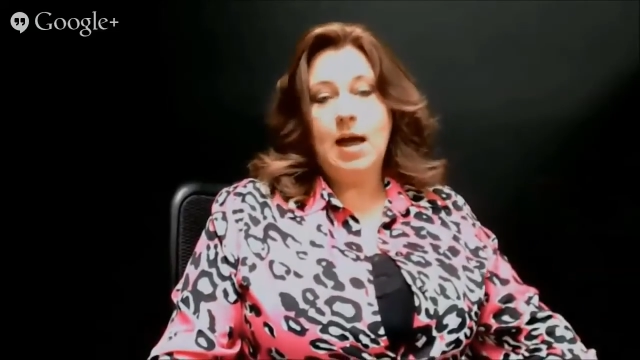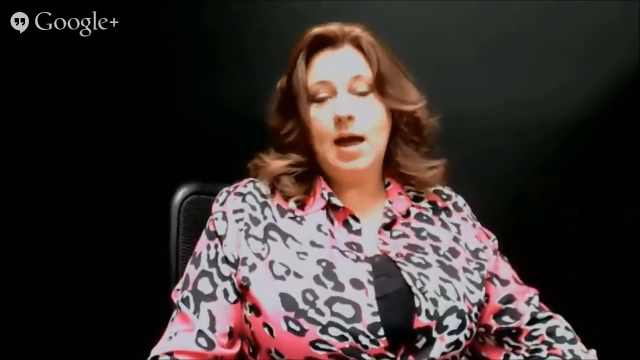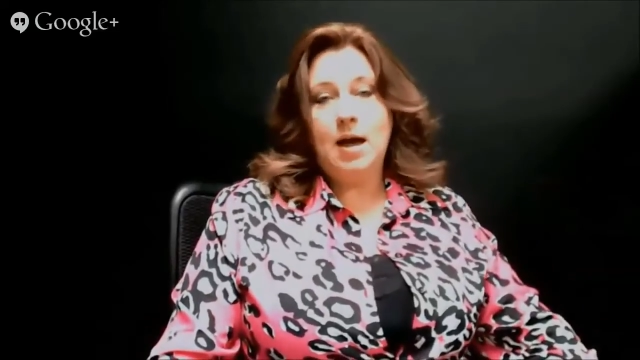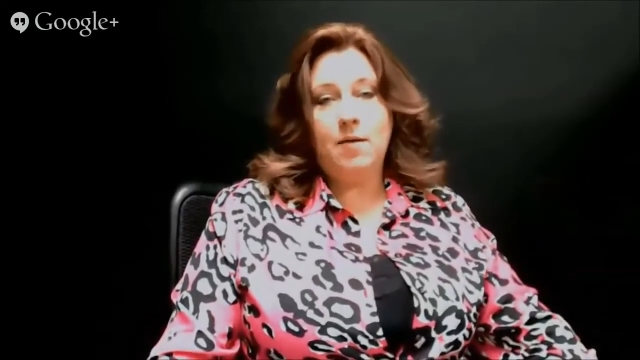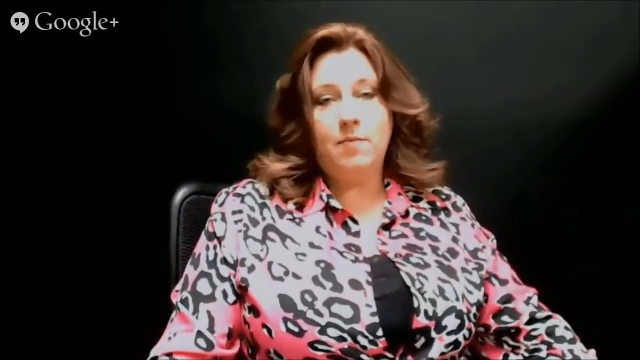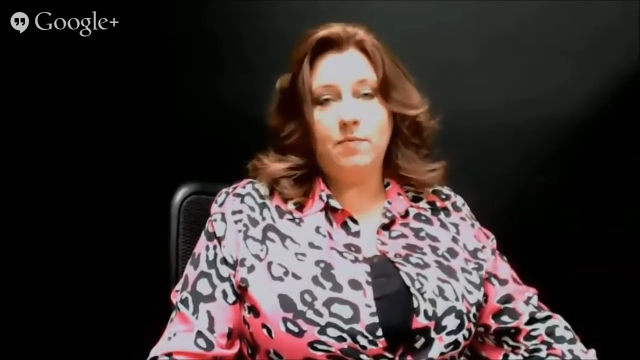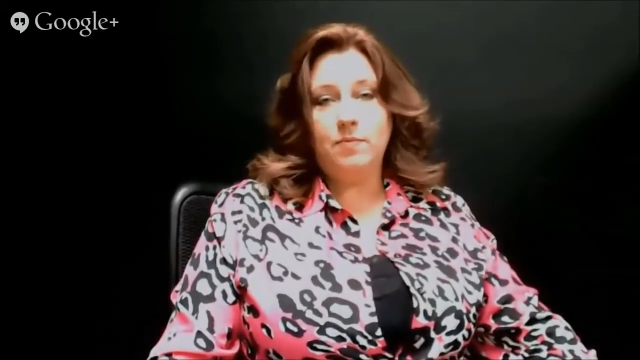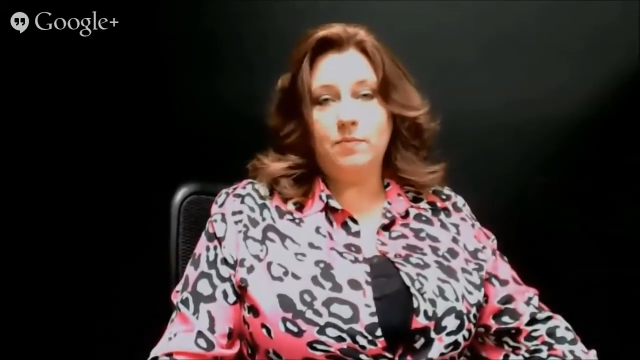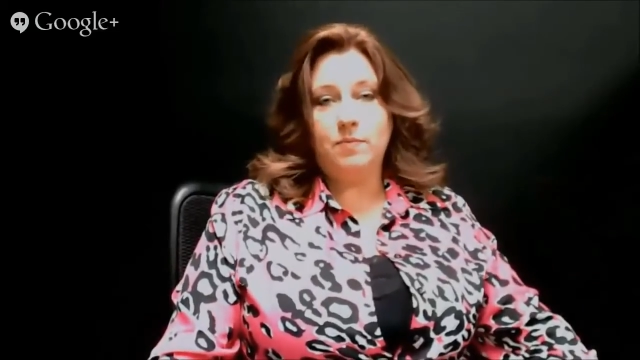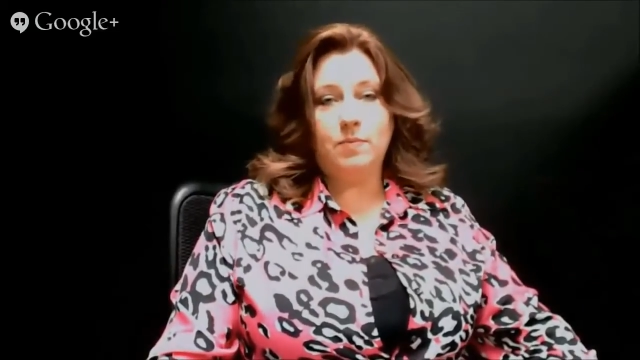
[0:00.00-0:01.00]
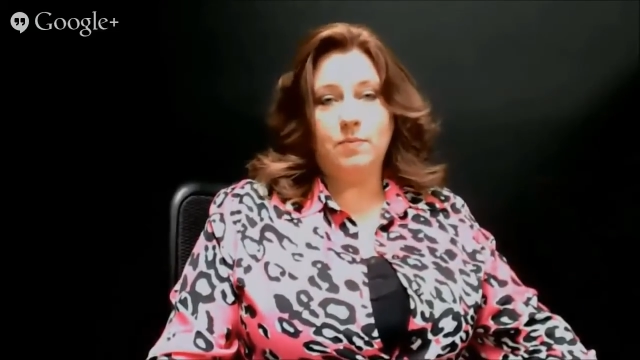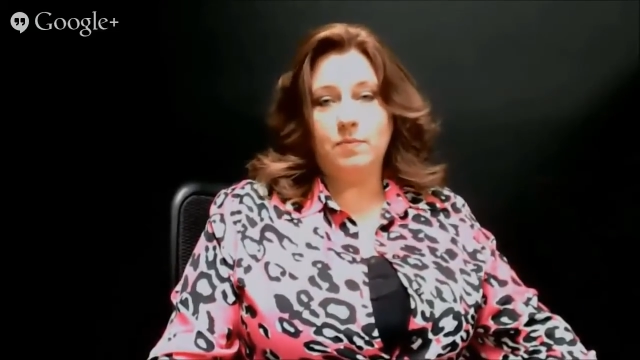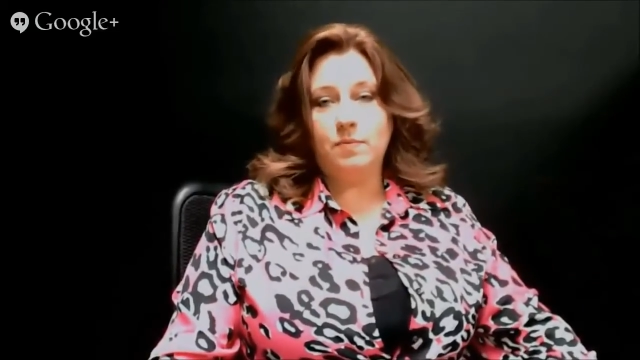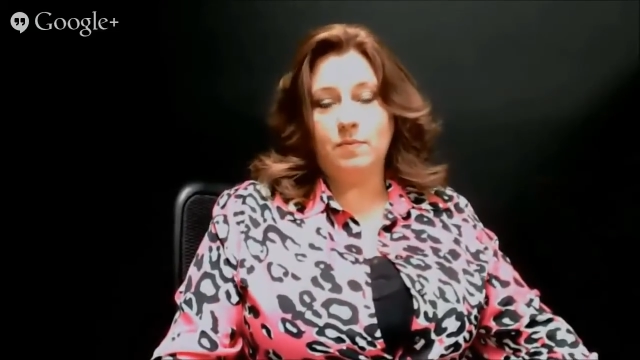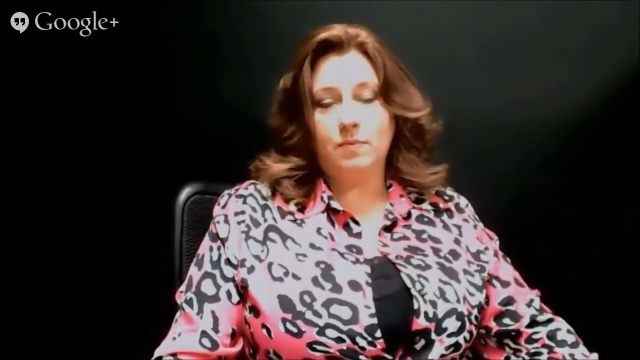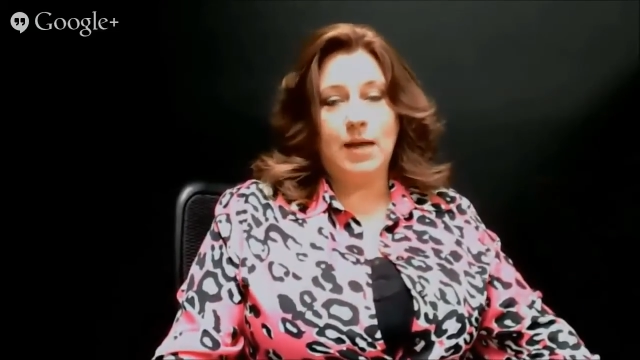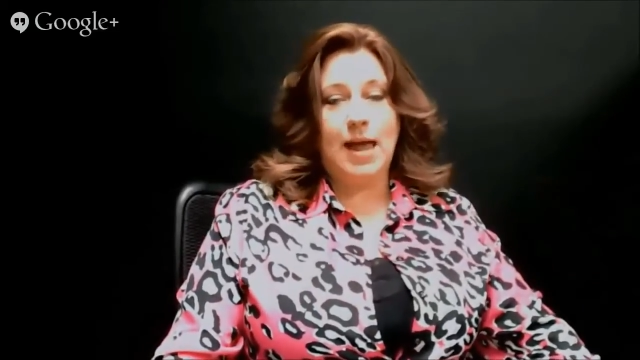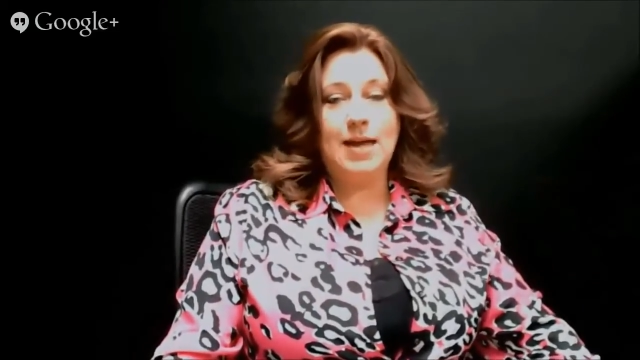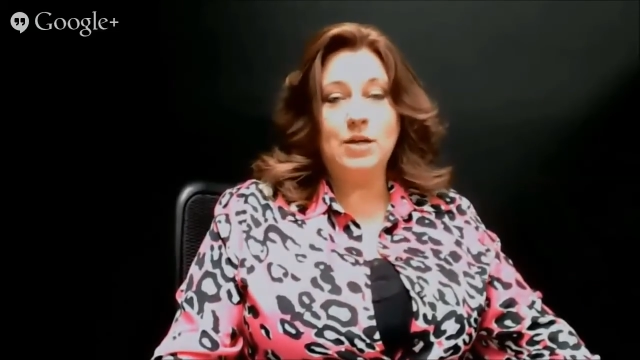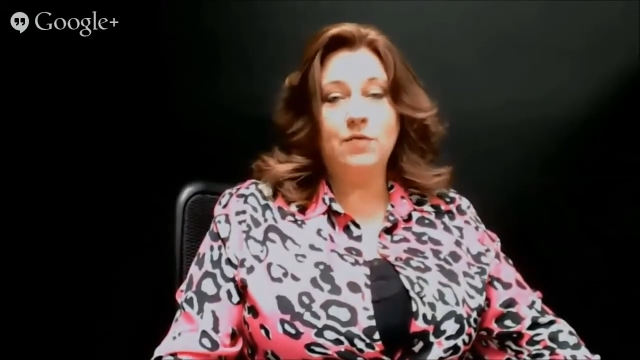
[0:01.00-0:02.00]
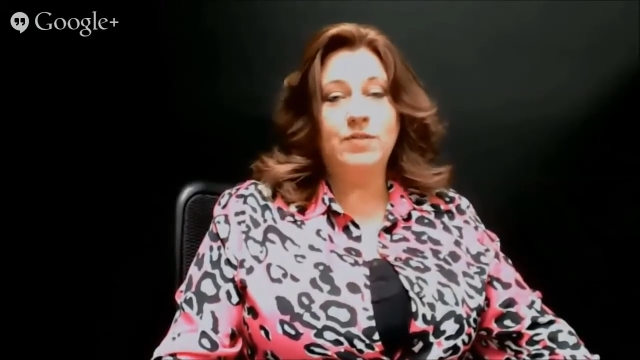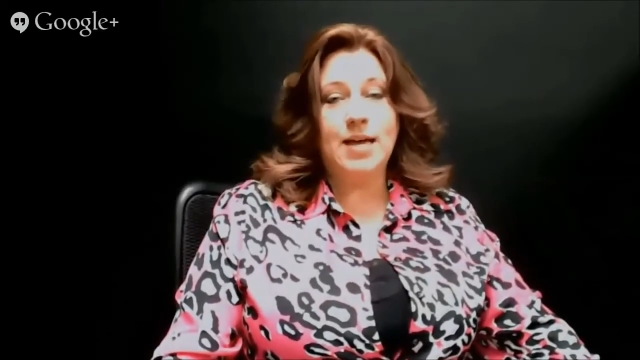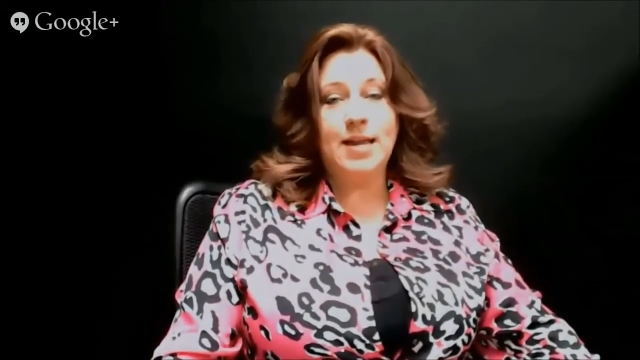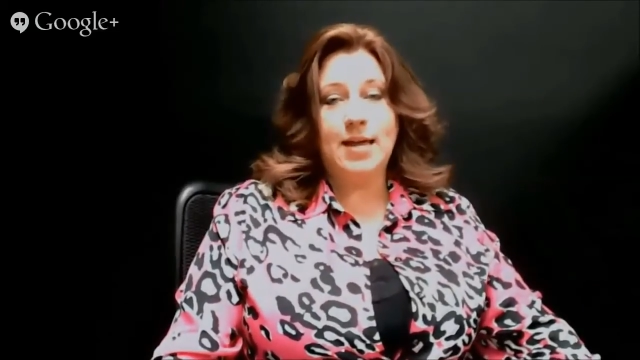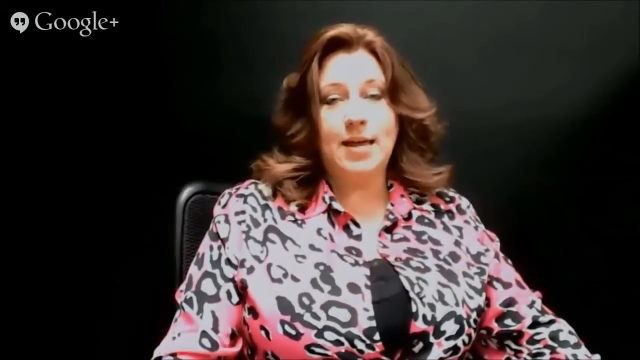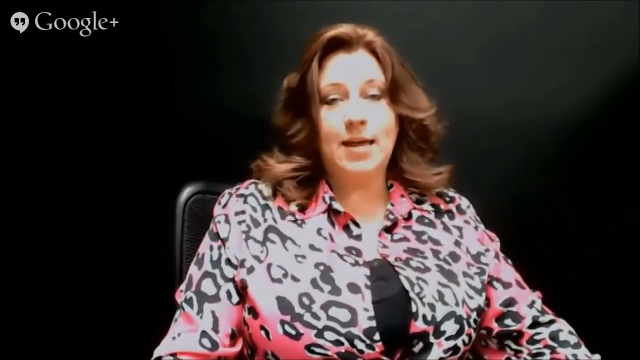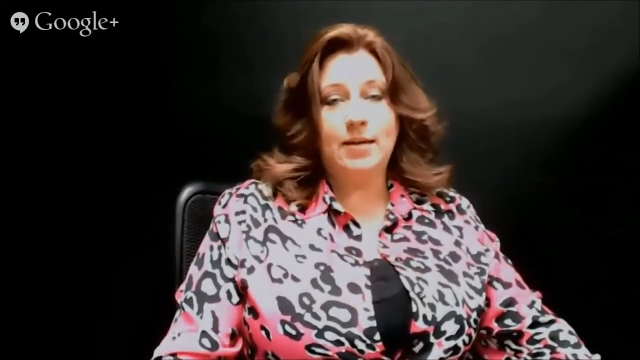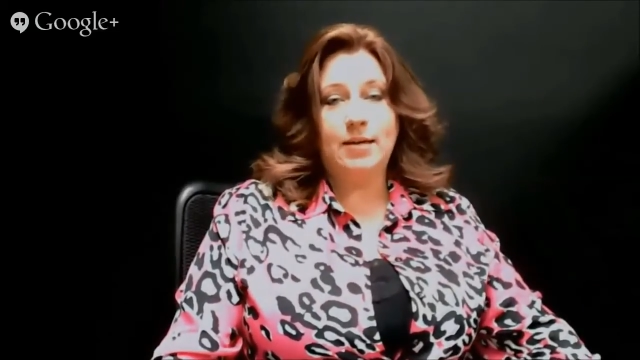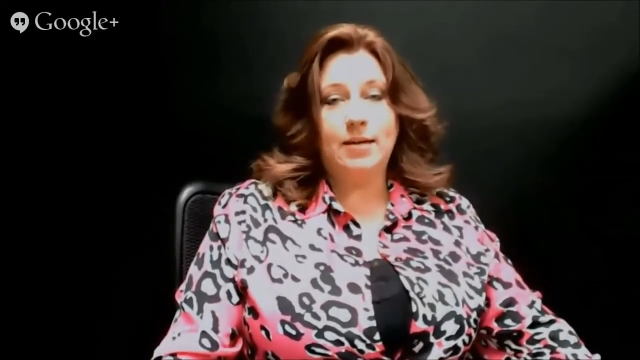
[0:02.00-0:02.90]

and you've done it